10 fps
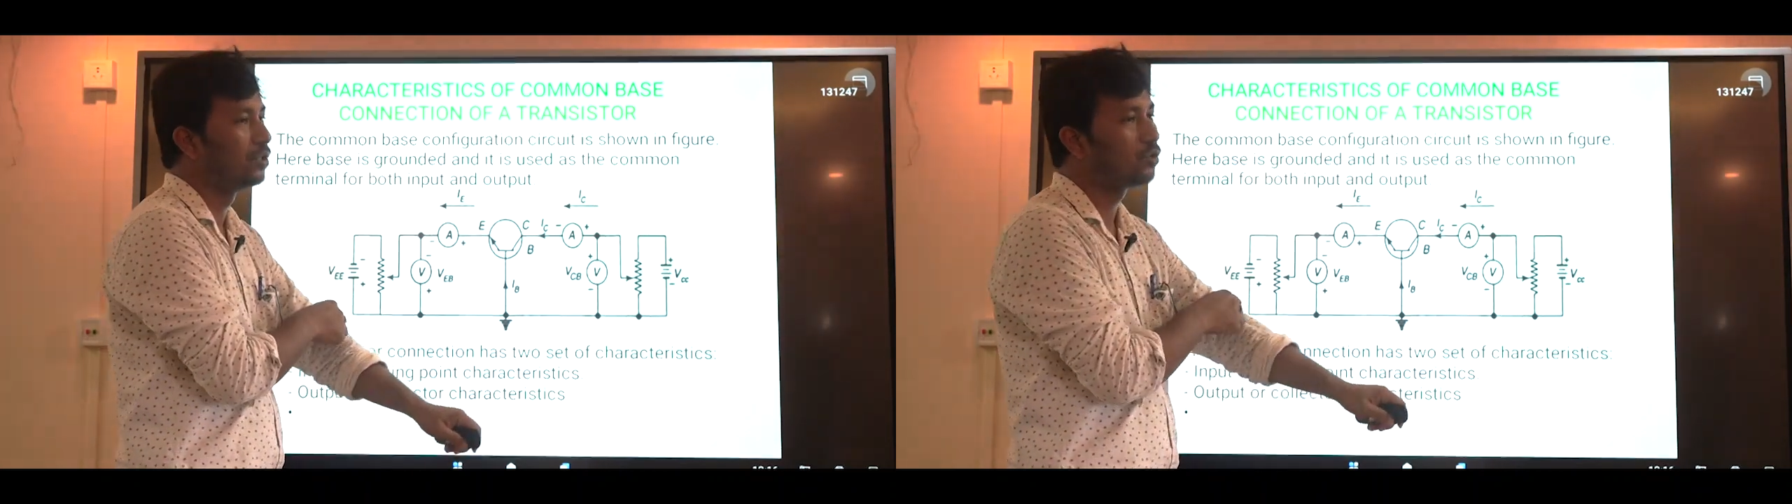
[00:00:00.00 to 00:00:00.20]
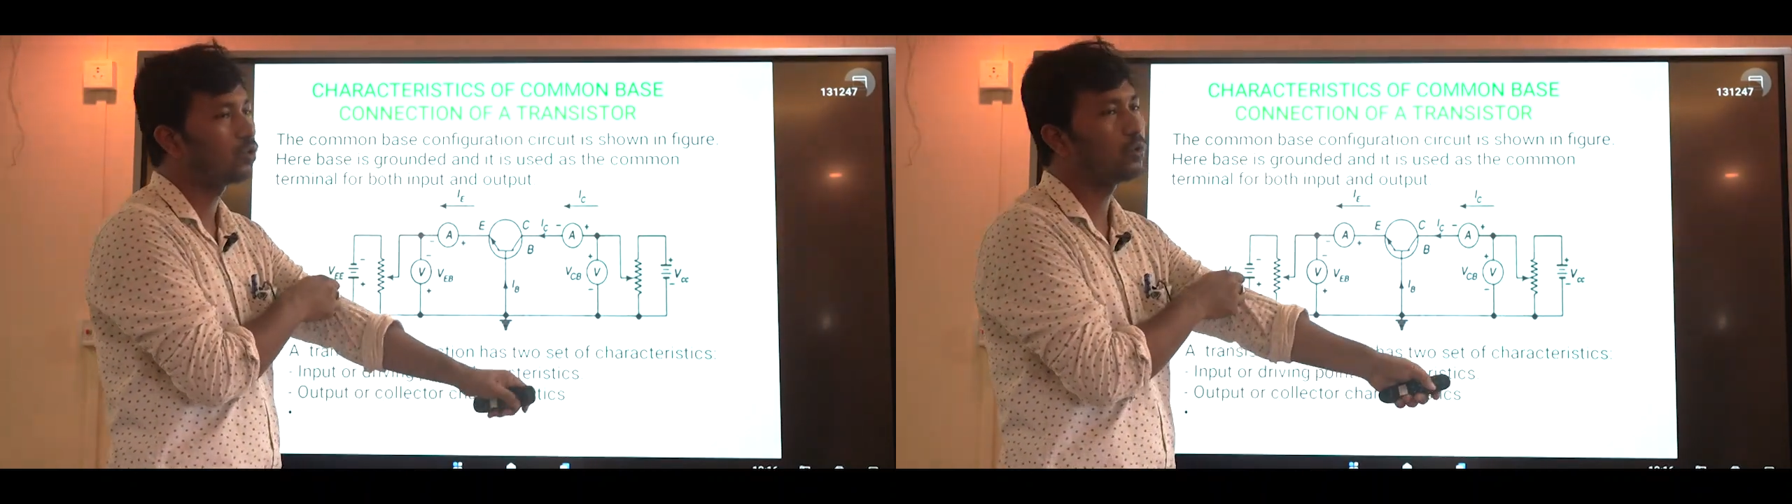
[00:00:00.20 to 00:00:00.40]

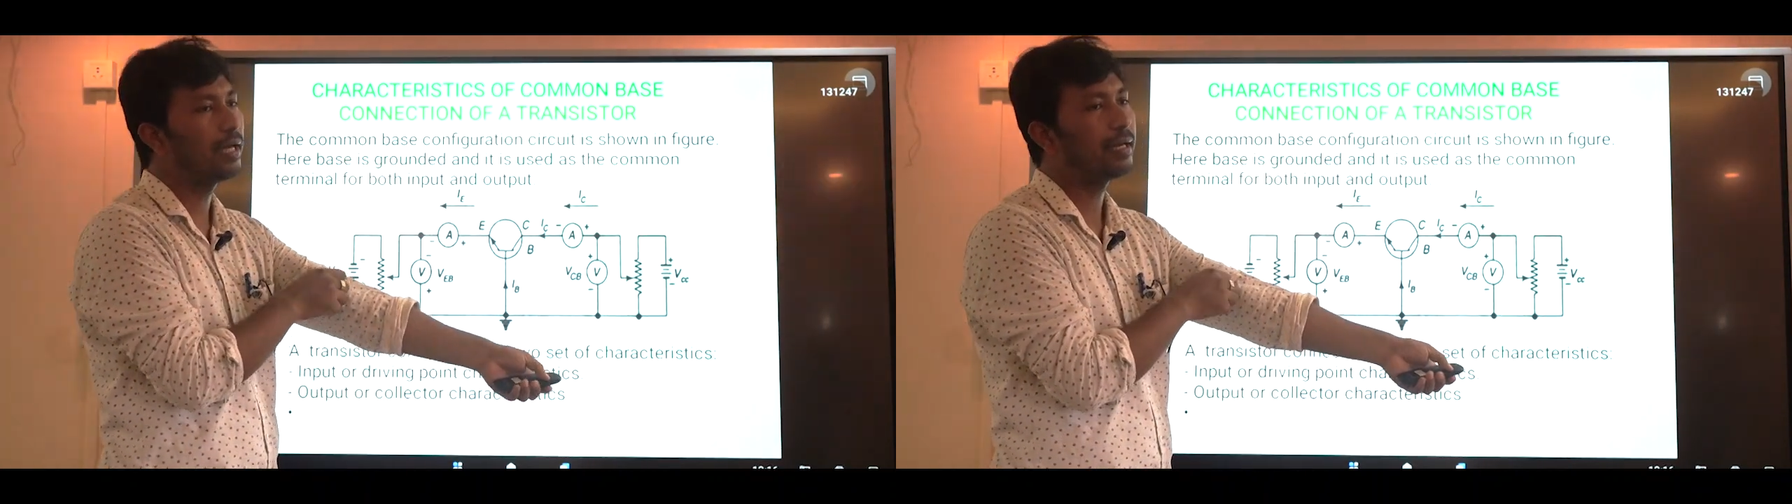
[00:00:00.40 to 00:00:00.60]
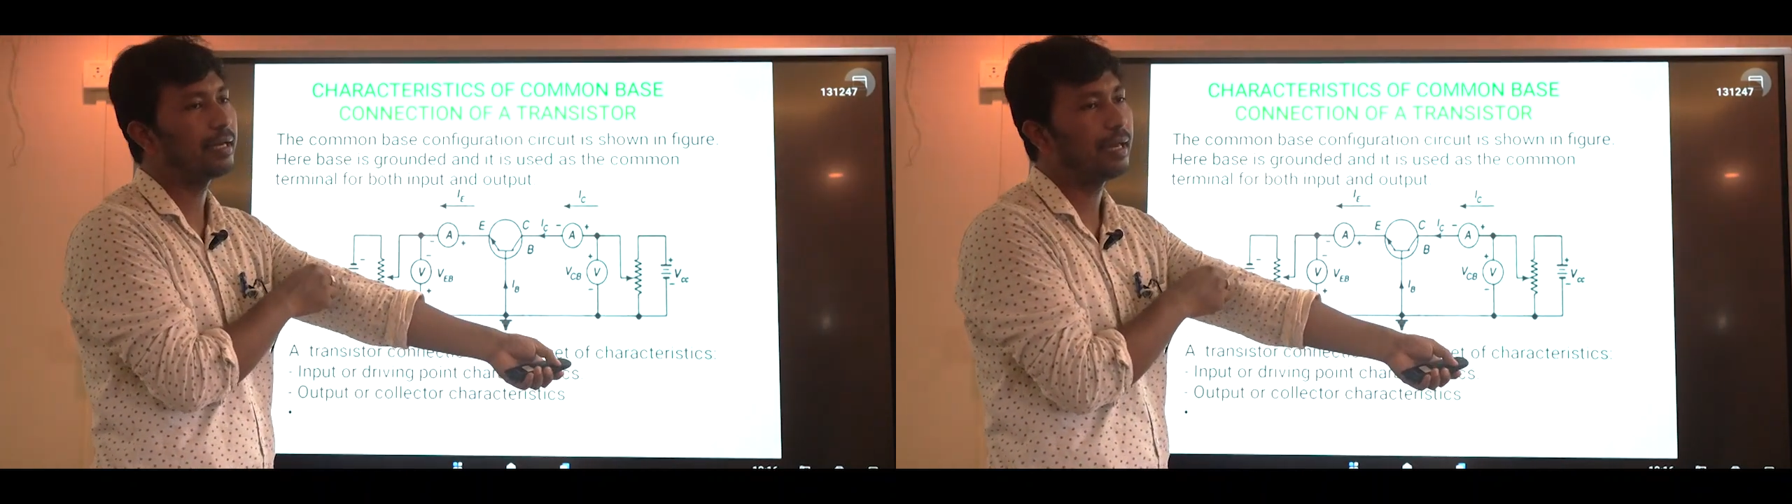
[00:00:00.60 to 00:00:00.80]
So
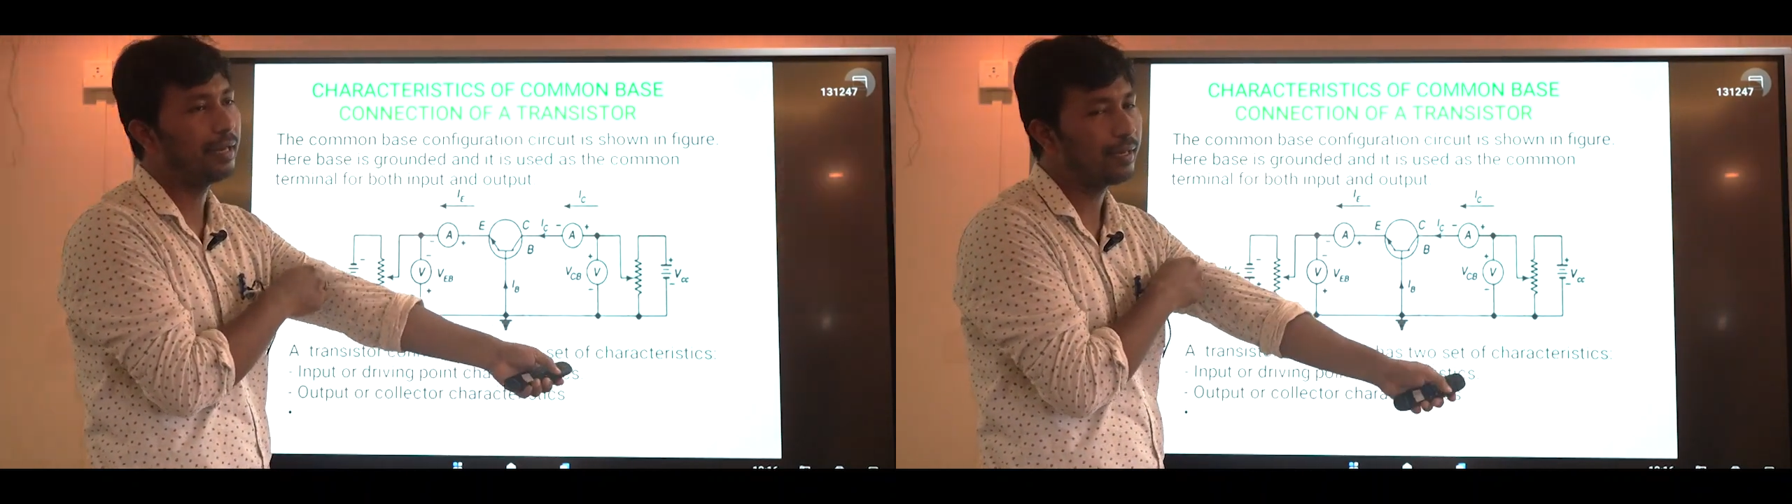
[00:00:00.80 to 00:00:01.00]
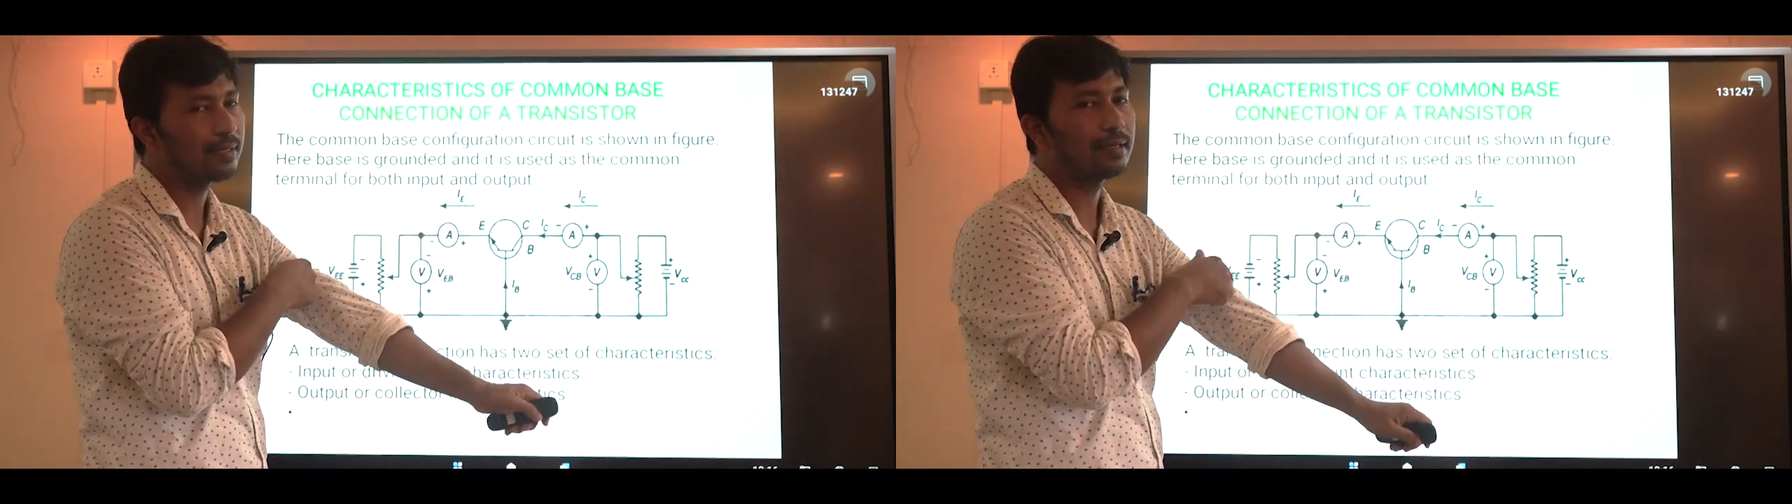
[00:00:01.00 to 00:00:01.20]
the
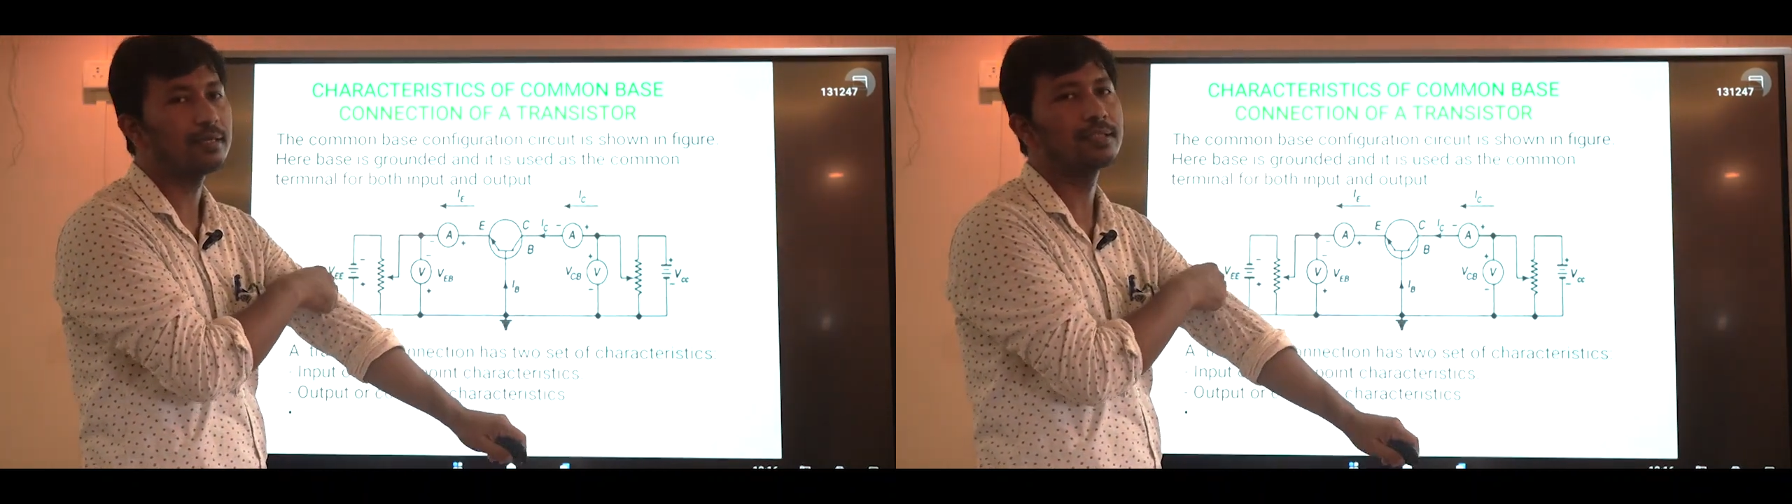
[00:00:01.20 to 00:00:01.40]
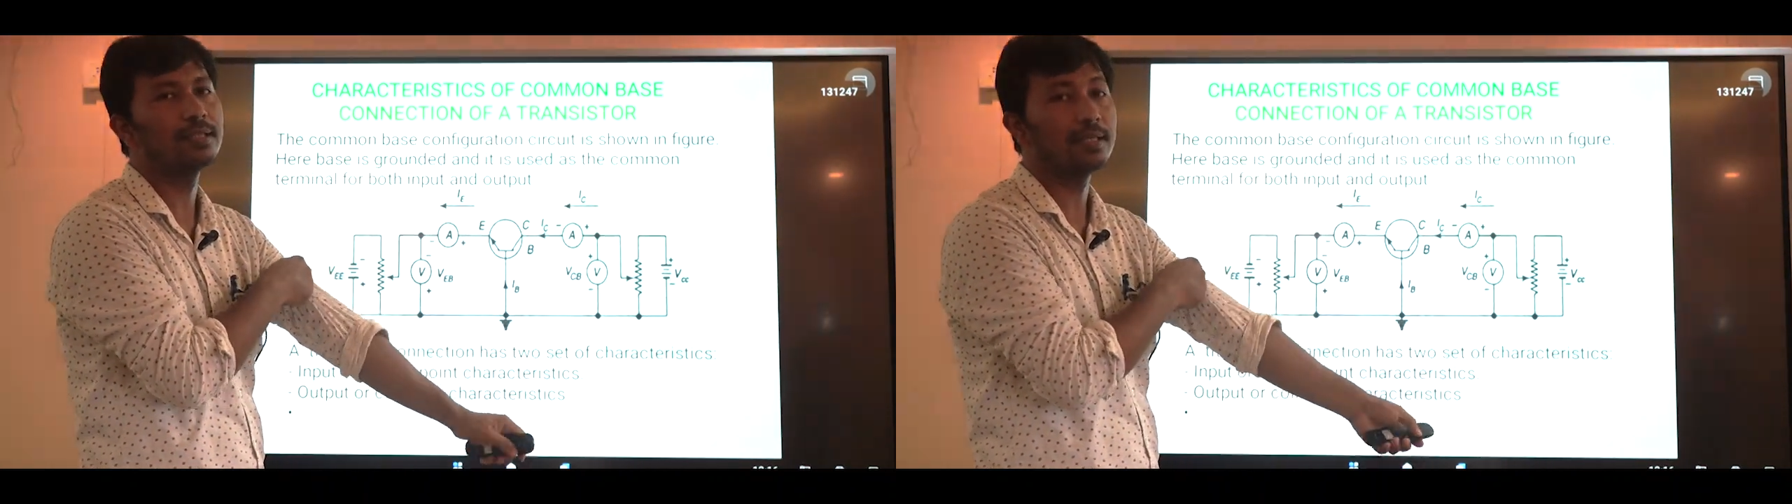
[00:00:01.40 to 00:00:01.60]

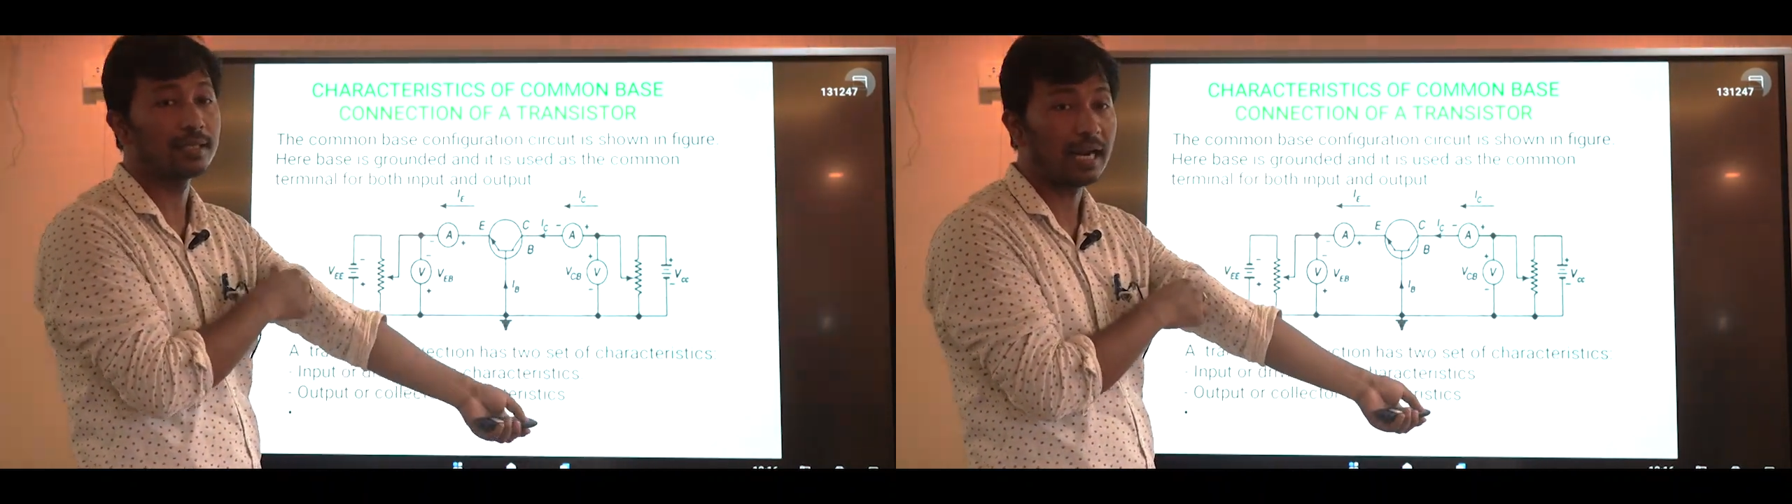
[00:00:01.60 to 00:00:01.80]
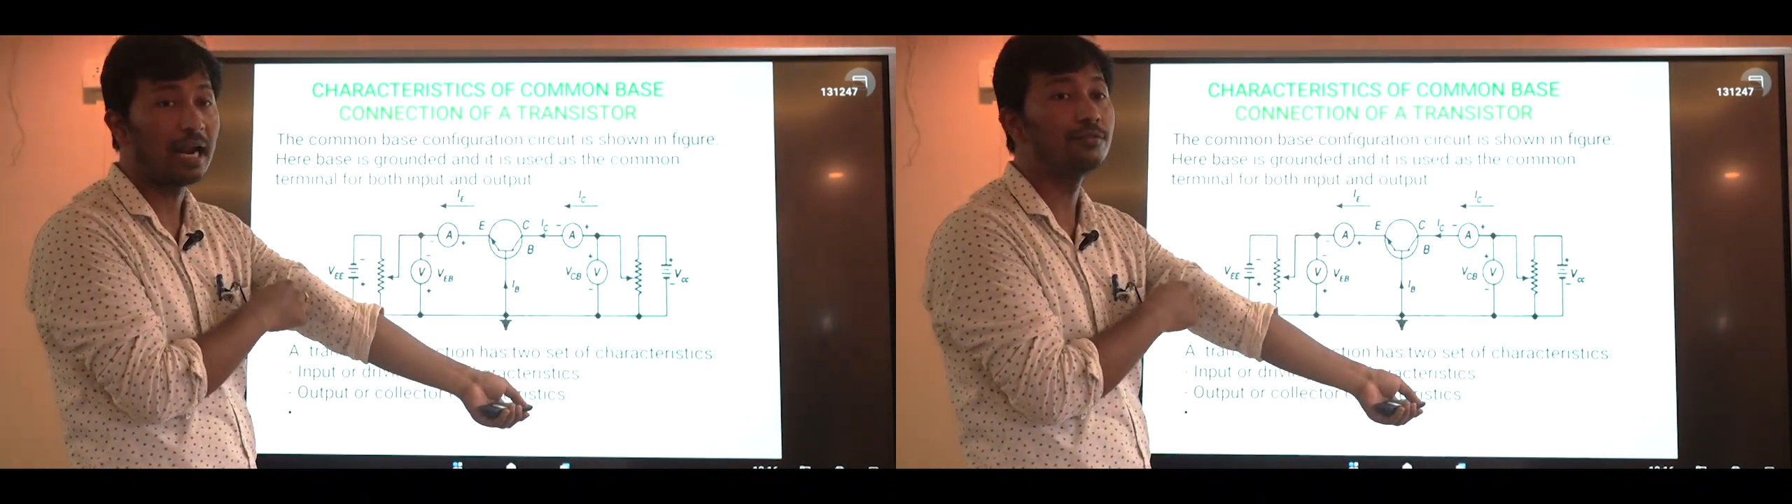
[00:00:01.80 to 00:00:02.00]

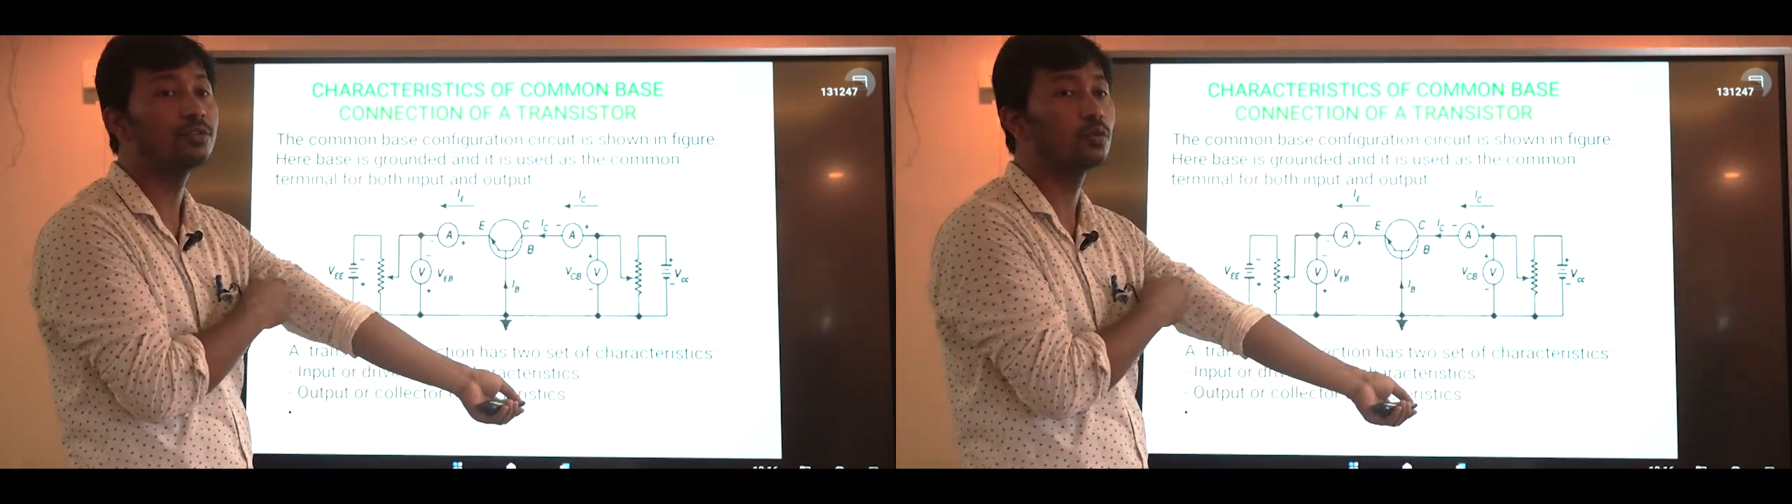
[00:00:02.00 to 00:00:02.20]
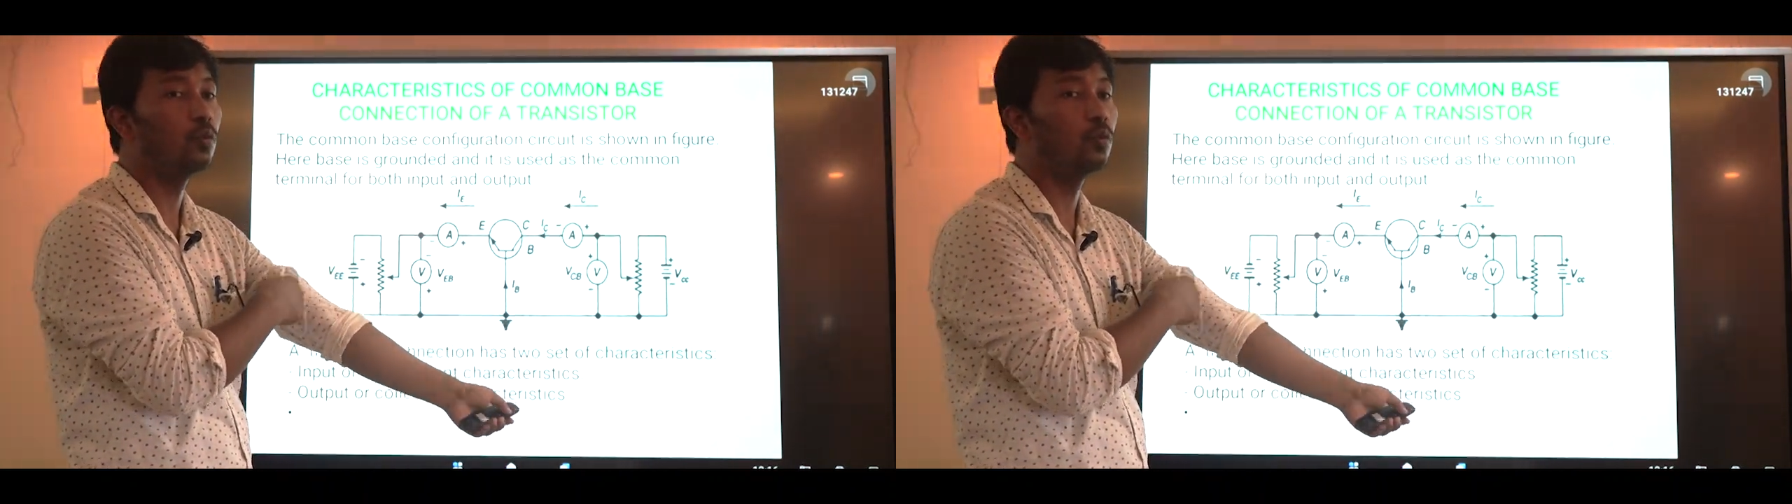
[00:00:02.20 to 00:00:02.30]
characteristic curves